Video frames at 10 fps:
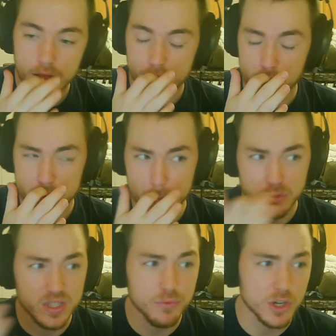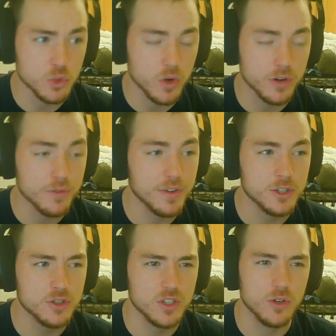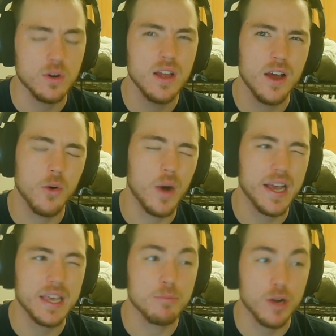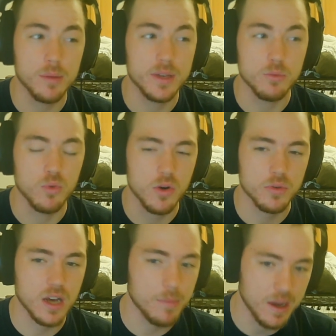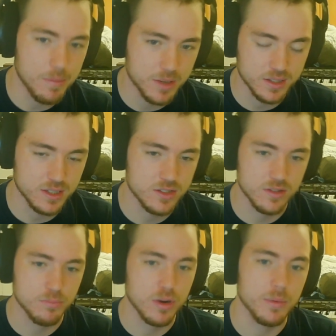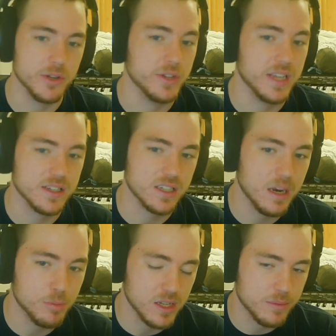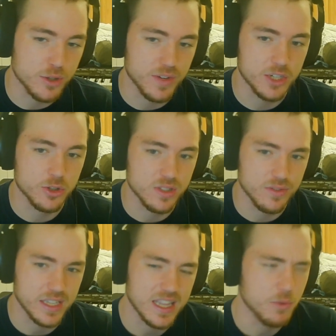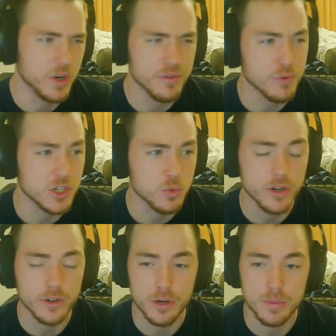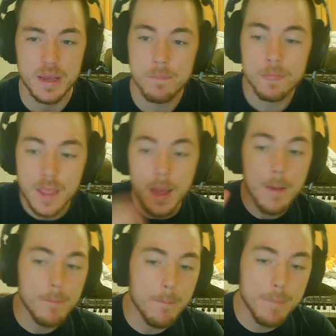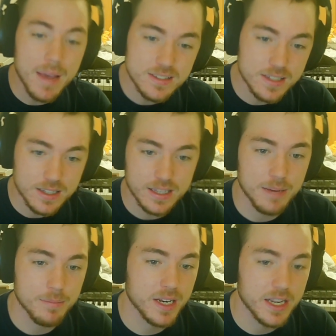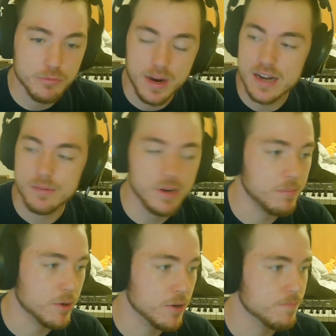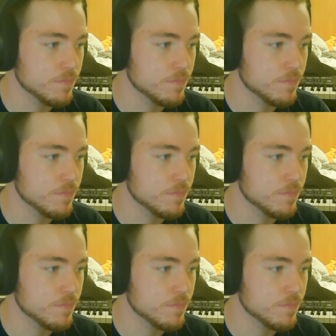though it's mostly freshwater fish, so Hawaii probably won't come up because it probably only has a couple observations of like that one freshwater goby. But basically, I'm going to get a random number.